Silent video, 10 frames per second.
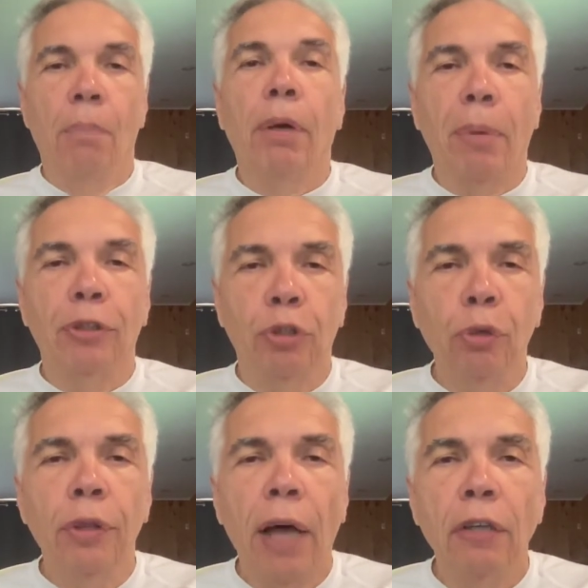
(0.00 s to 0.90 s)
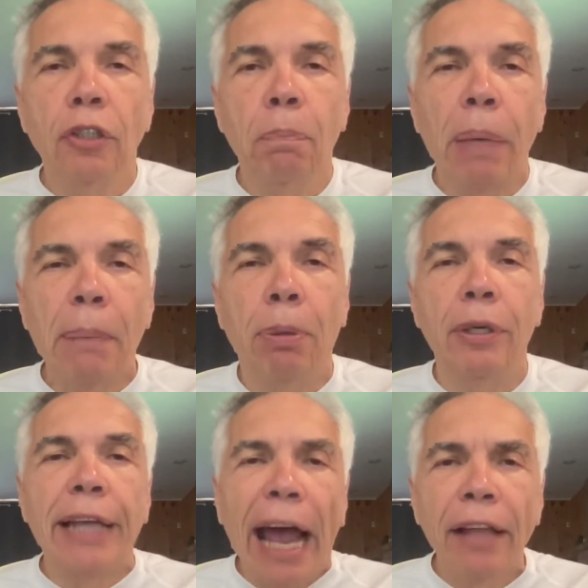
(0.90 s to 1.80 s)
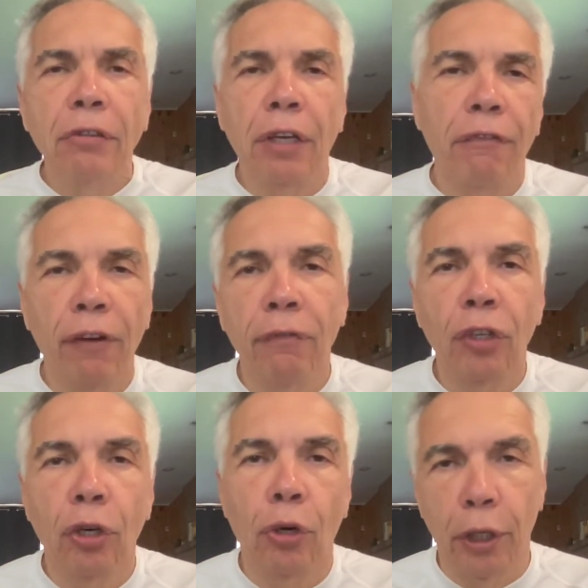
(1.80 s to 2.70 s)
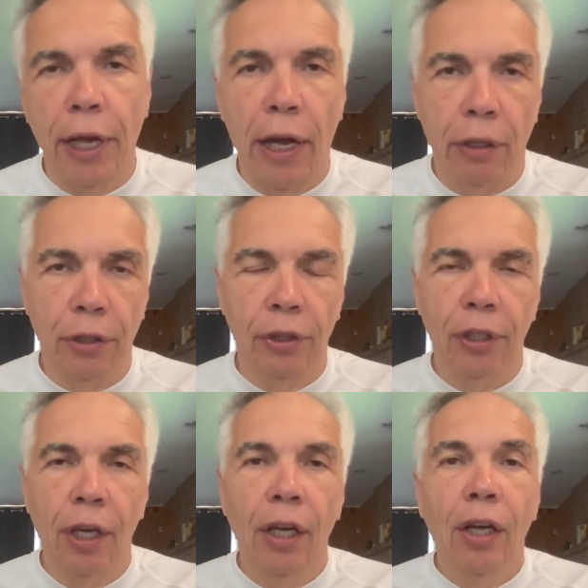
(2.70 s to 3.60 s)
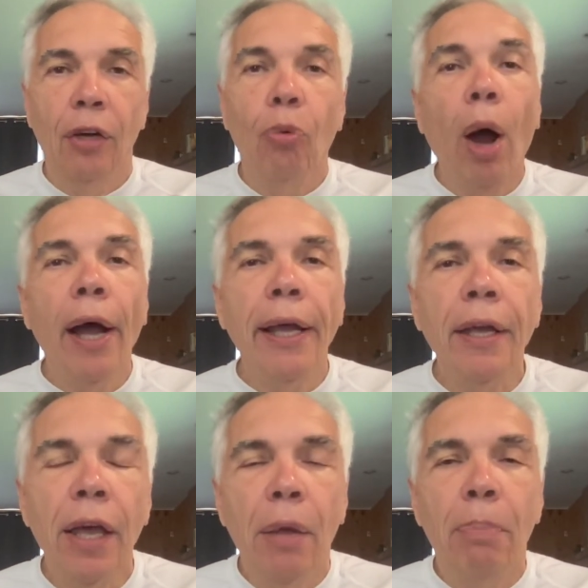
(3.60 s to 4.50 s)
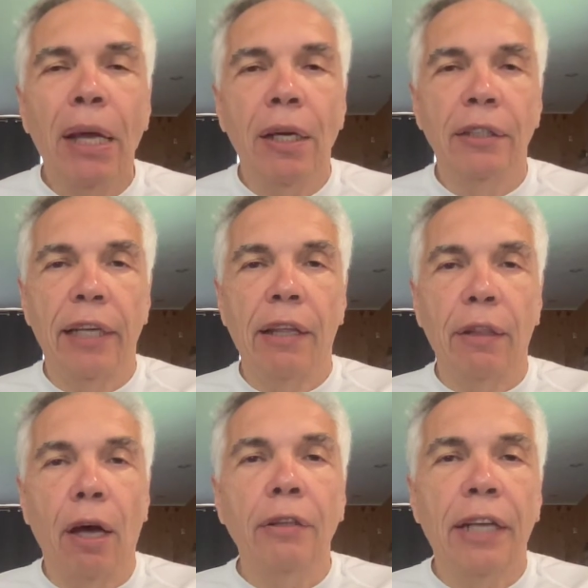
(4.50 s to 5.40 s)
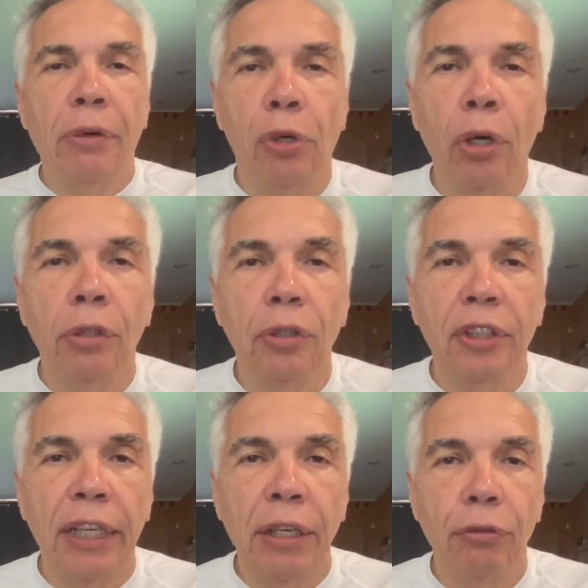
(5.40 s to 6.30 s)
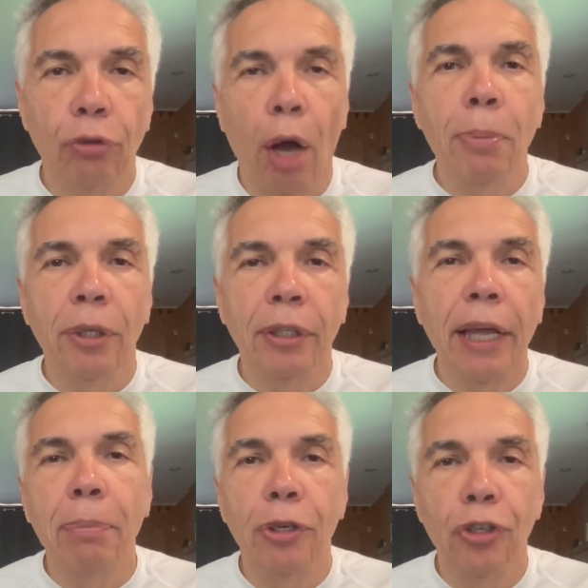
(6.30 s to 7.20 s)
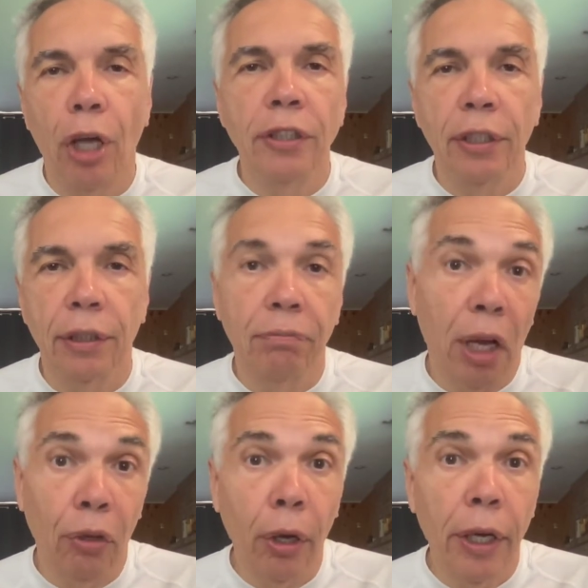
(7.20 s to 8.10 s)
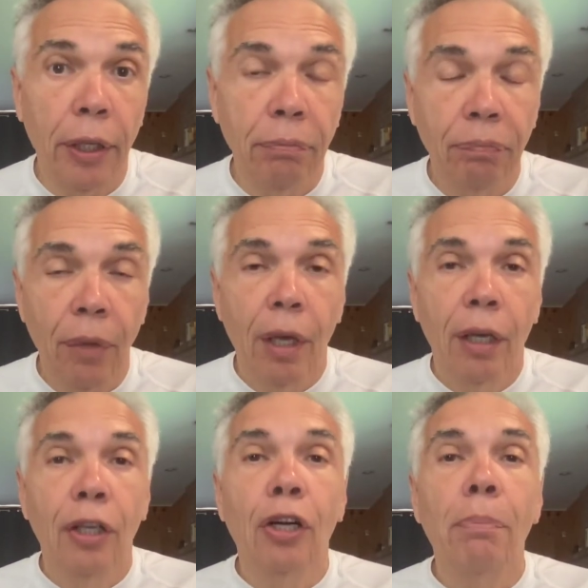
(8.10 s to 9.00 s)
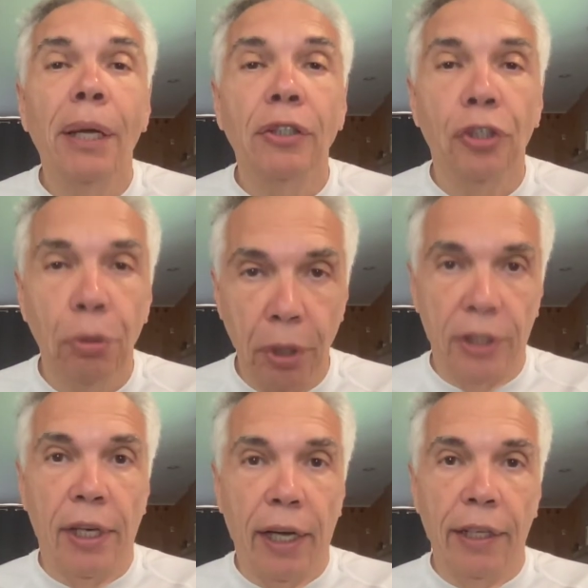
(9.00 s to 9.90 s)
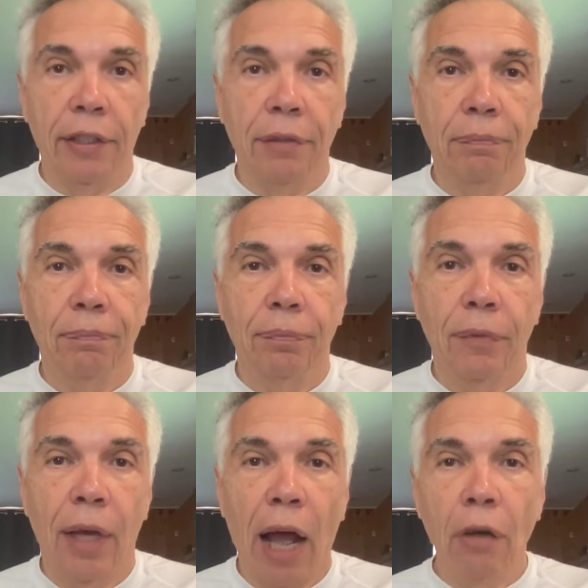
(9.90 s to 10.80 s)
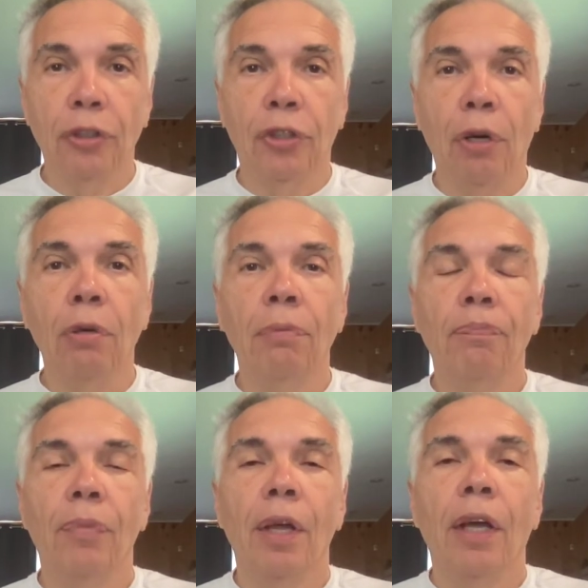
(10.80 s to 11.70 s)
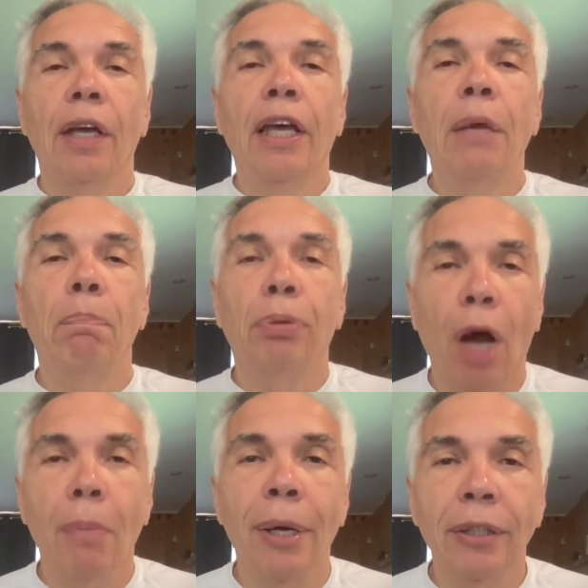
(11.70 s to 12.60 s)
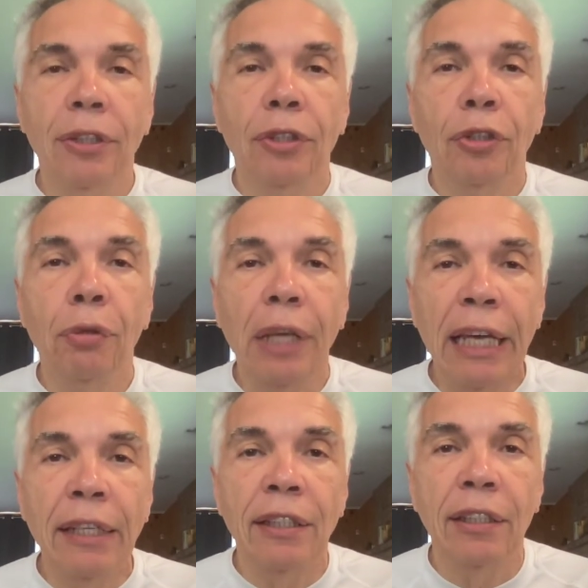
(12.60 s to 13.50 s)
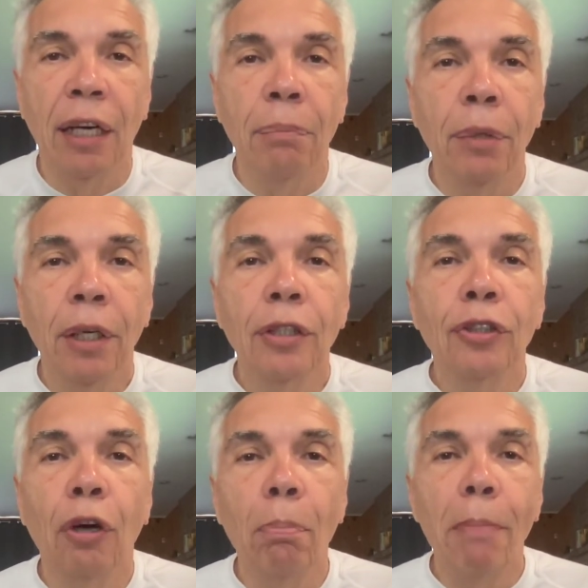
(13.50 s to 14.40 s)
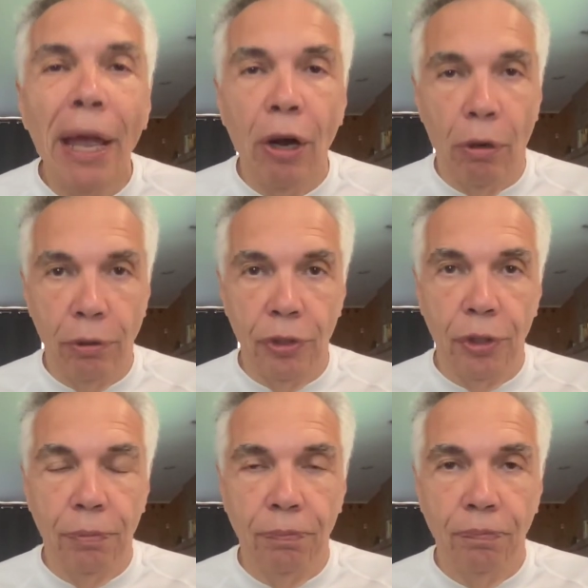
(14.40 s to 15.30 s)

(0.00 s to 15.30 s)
But about 2,000 people gathered in front of the courthouse. Why? Because they thought they were going to see Robert Gibbon Johnson, a lawyer, commit suicide. How so? He promised to eat some tomatoes.